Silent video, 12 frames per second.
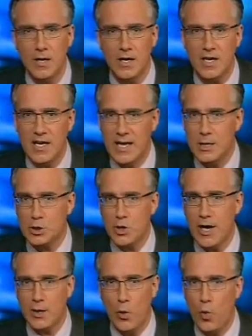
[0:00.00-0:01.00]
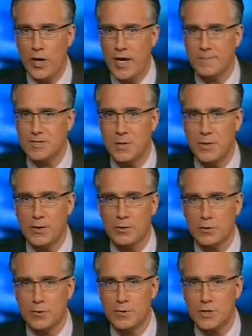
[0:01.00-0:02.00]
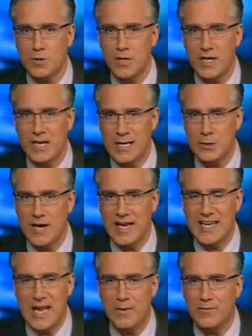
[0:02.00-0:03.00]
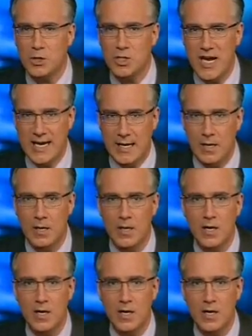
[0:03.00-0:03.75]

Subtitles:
a kid trying to one-up some other loser in an internet game of chicken.